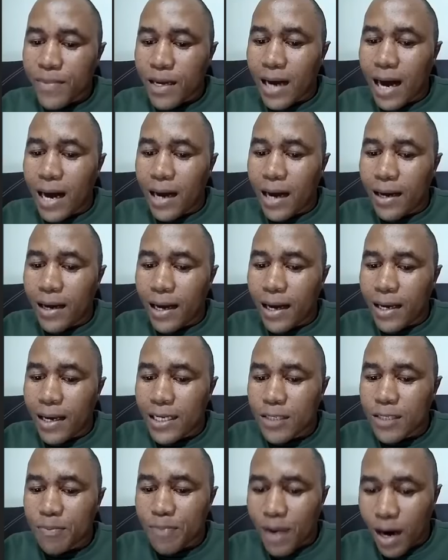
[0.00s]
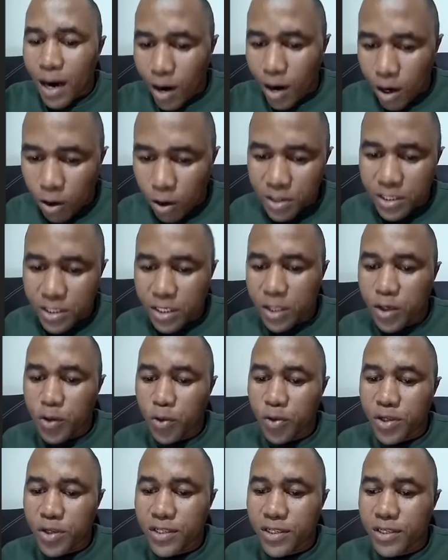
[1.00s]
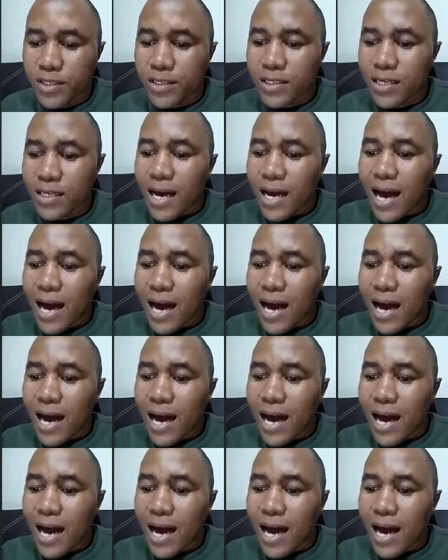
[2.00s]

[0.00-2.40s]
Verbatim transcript: uh, as per our constitution,